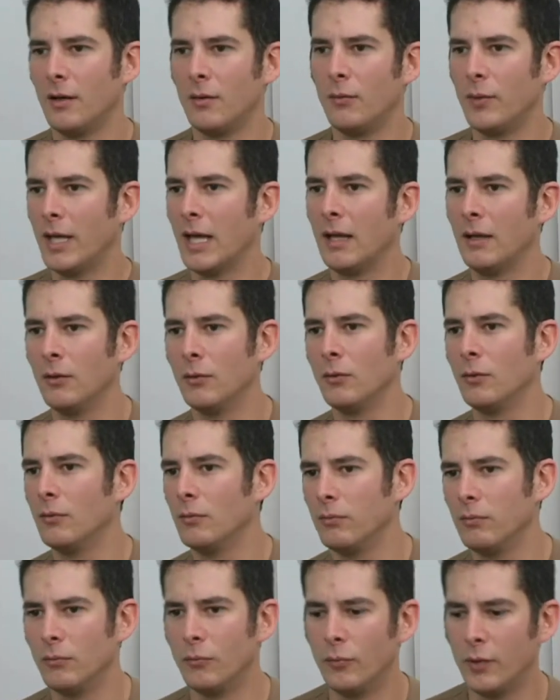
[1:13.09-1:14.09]
we get a
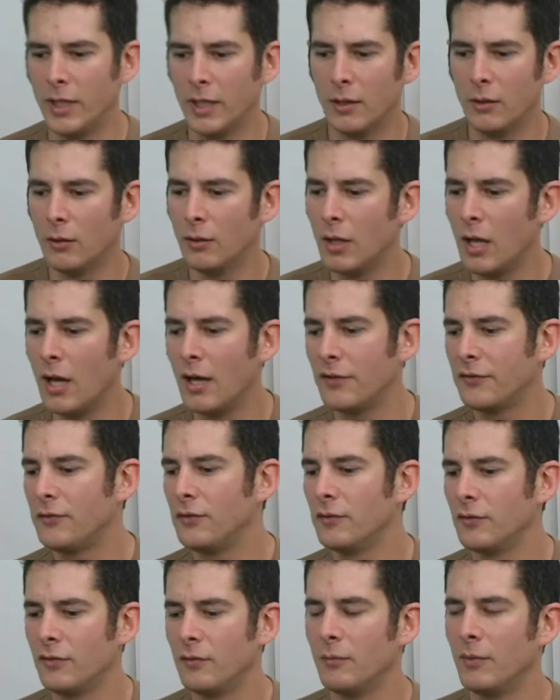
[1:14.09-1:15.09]
little lost.
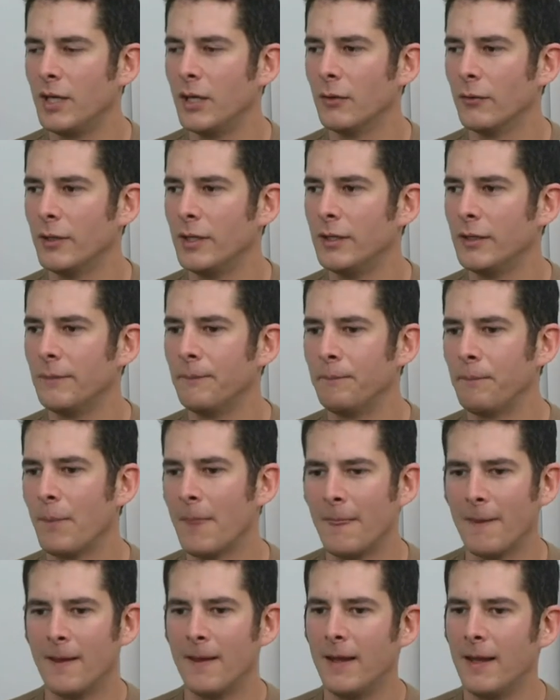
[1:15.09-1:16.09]
You know, it's a big arena,
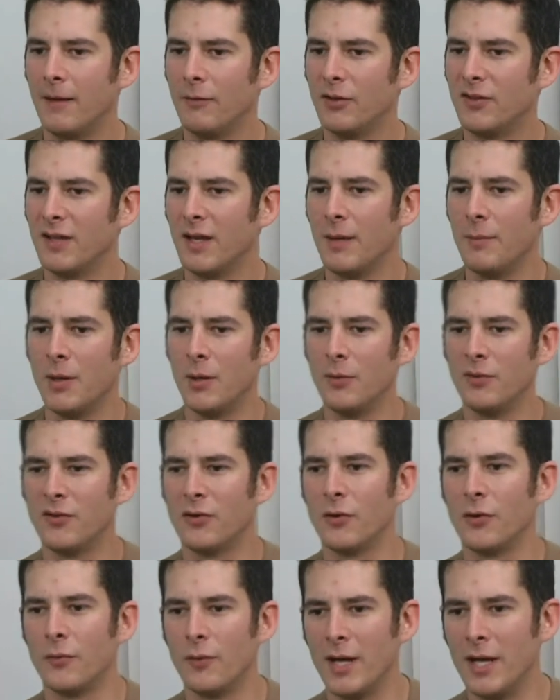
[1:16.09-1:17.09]
and every time I would
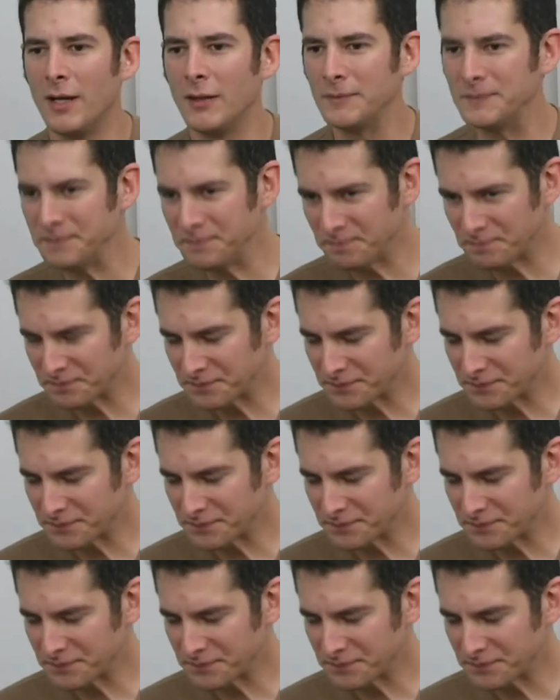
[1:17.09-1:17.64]
turn around,